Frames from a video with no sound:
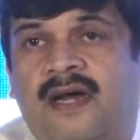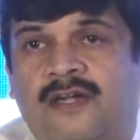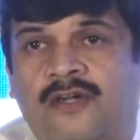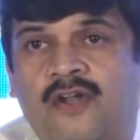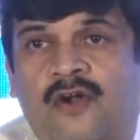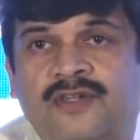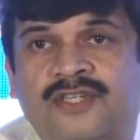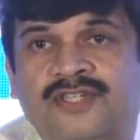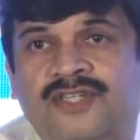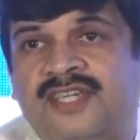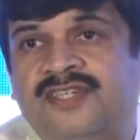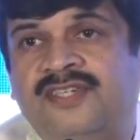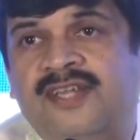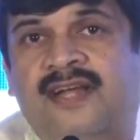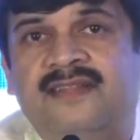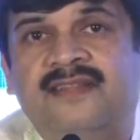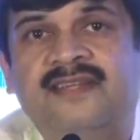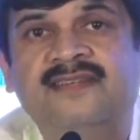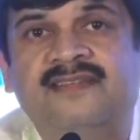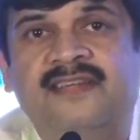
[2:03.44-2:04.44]
Dr.
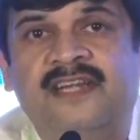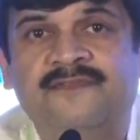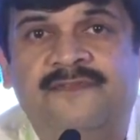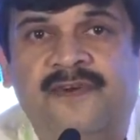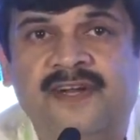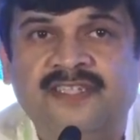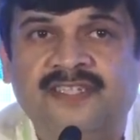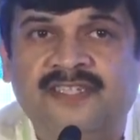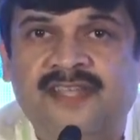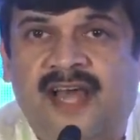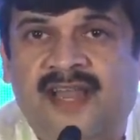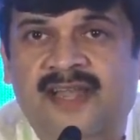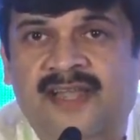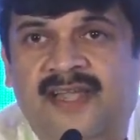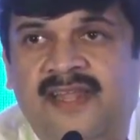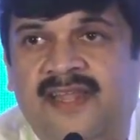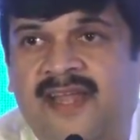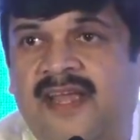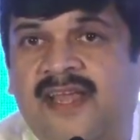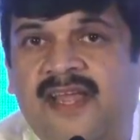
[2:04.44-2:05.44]
Sheshadri said
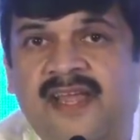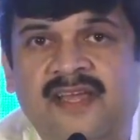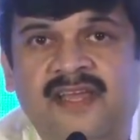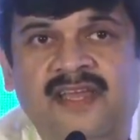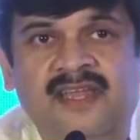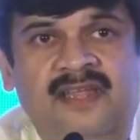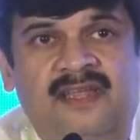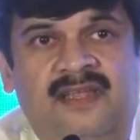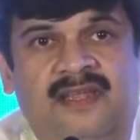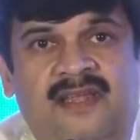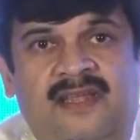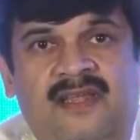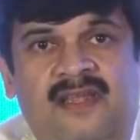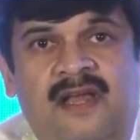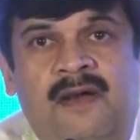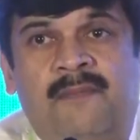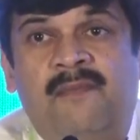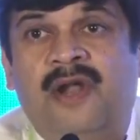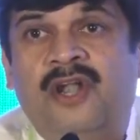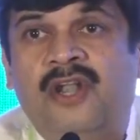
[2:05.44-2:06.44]
functionality, I agree,
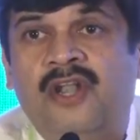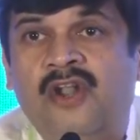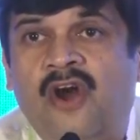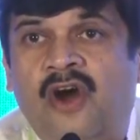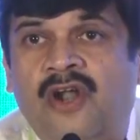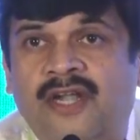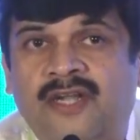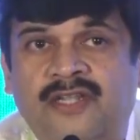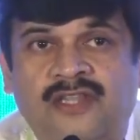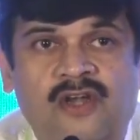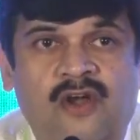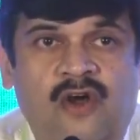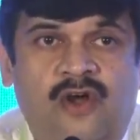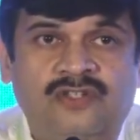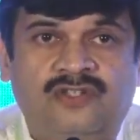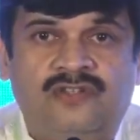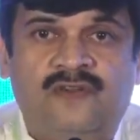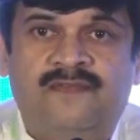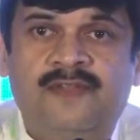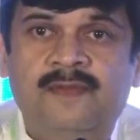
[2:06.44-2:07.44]
but not at the
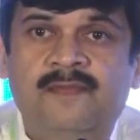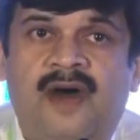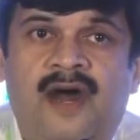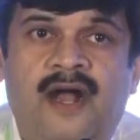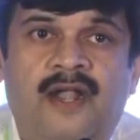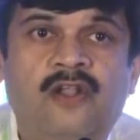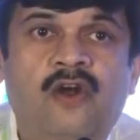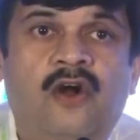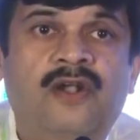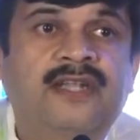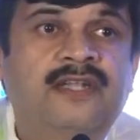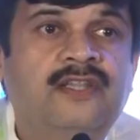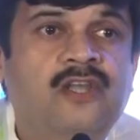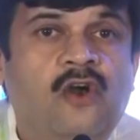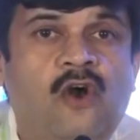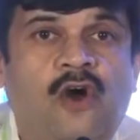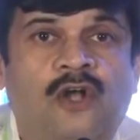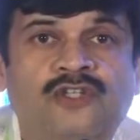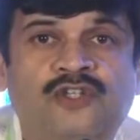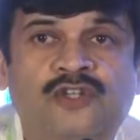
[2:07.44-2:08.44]
cost of demand, not at the
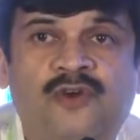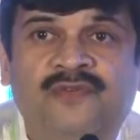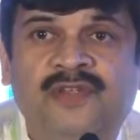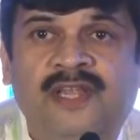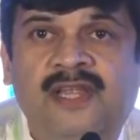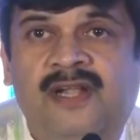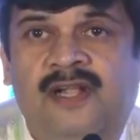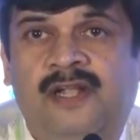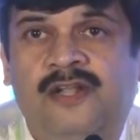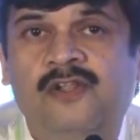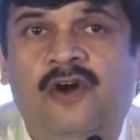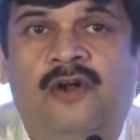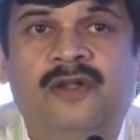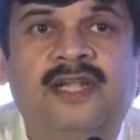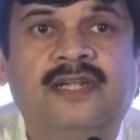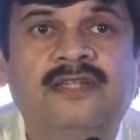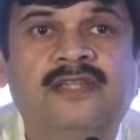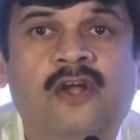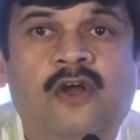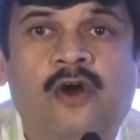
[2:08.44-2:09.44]
cost of yield, not
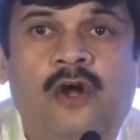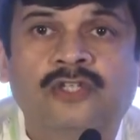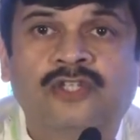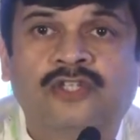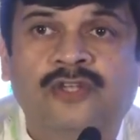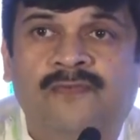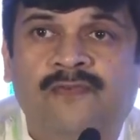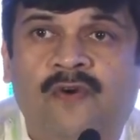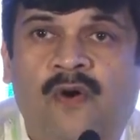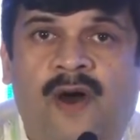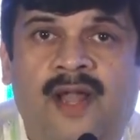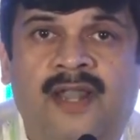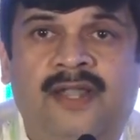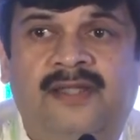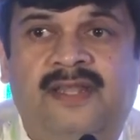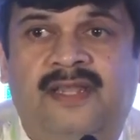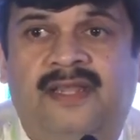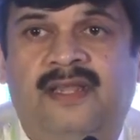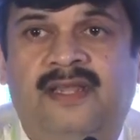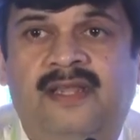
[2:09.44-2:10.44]
at the cost of
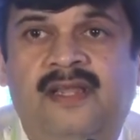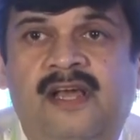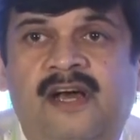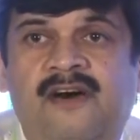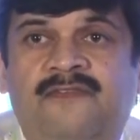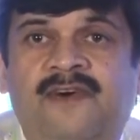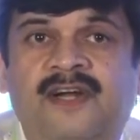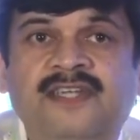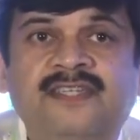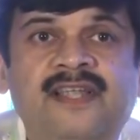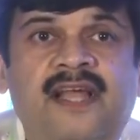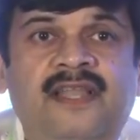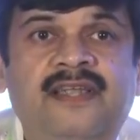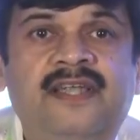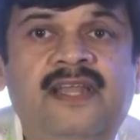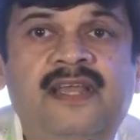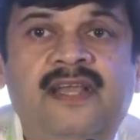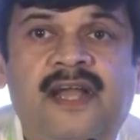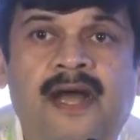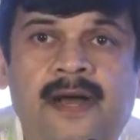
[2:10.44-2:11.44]
quality.
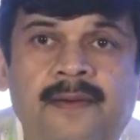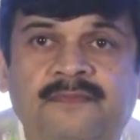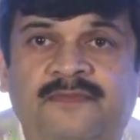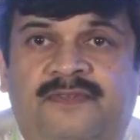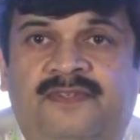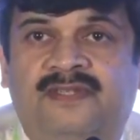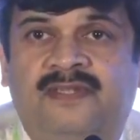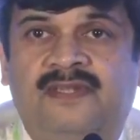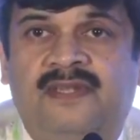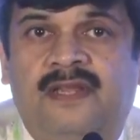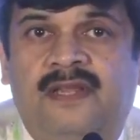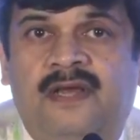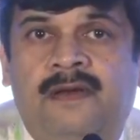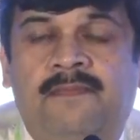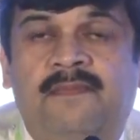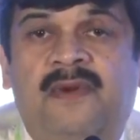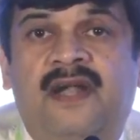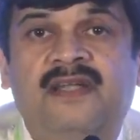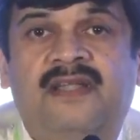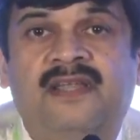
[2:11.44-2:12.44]
Functionality comes,
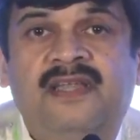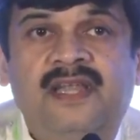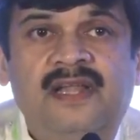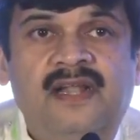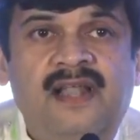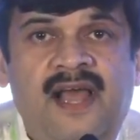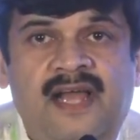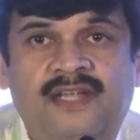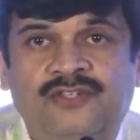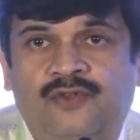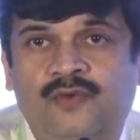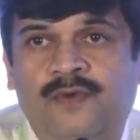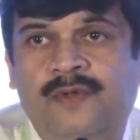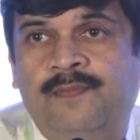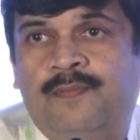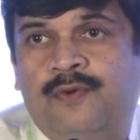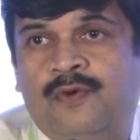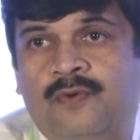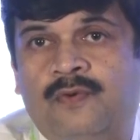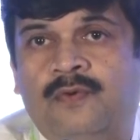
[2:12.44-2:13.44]
but yield has to
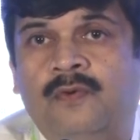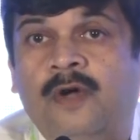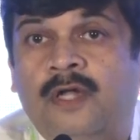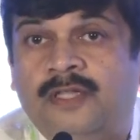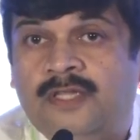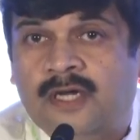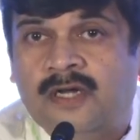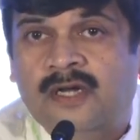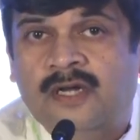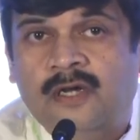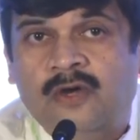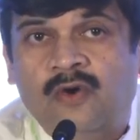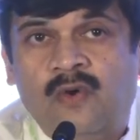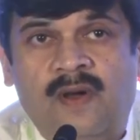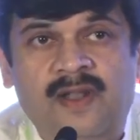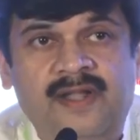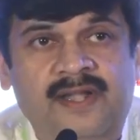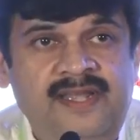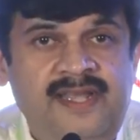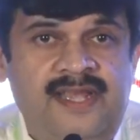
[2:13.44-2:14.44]
improve. The
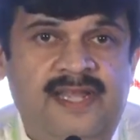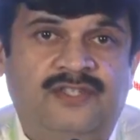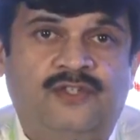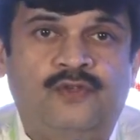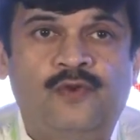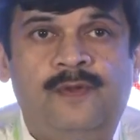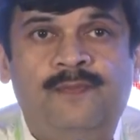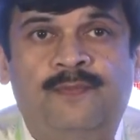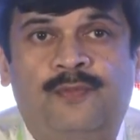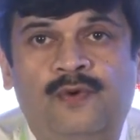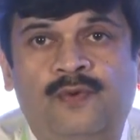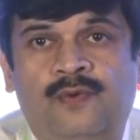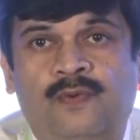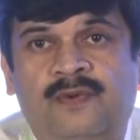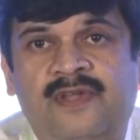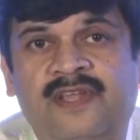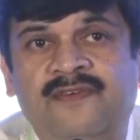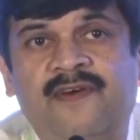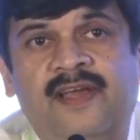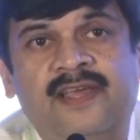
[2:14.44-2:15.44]
quality has to
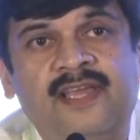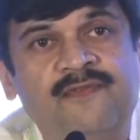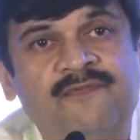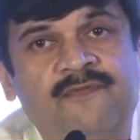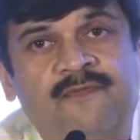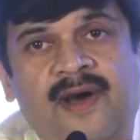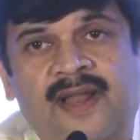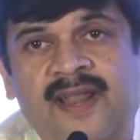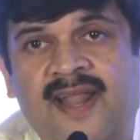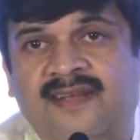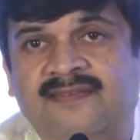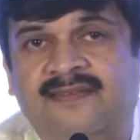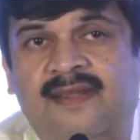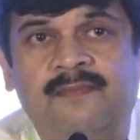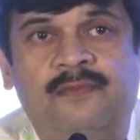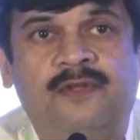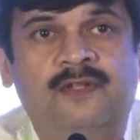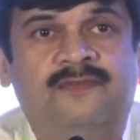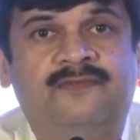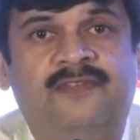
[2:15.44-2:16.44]
improve. If I give one
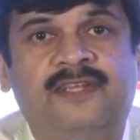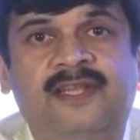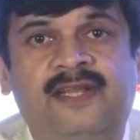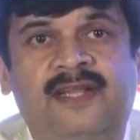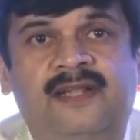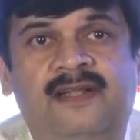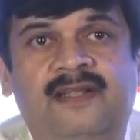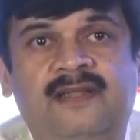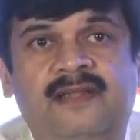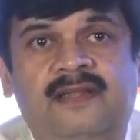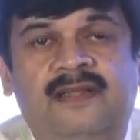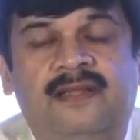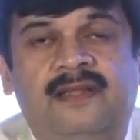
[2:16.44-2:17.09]
example of the yield,